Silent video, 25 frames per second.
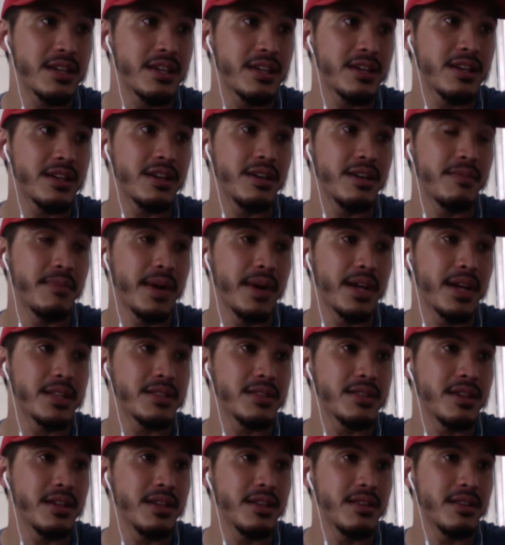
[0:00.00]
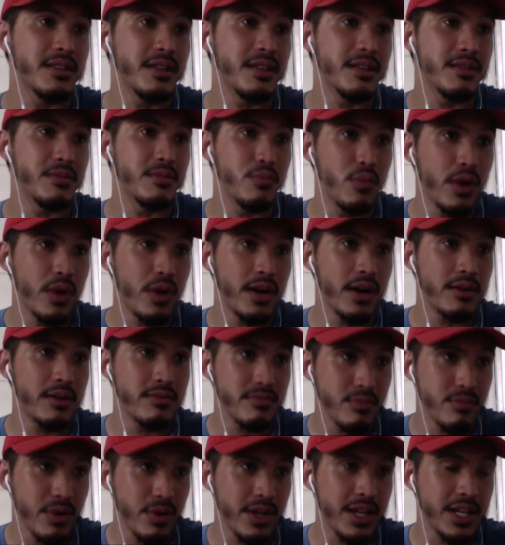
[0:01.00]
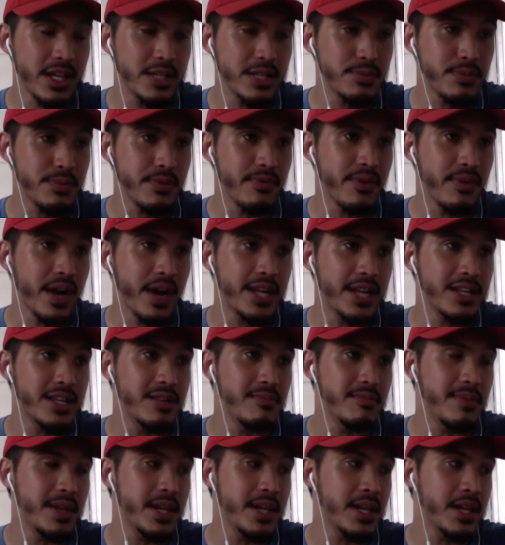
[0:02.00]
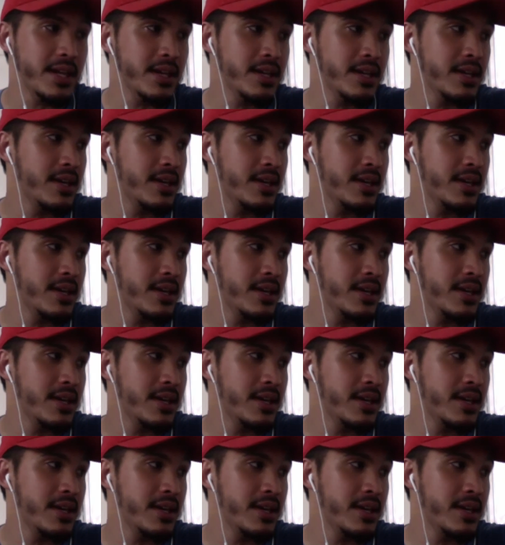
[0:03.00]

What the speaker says: in what he's provided me.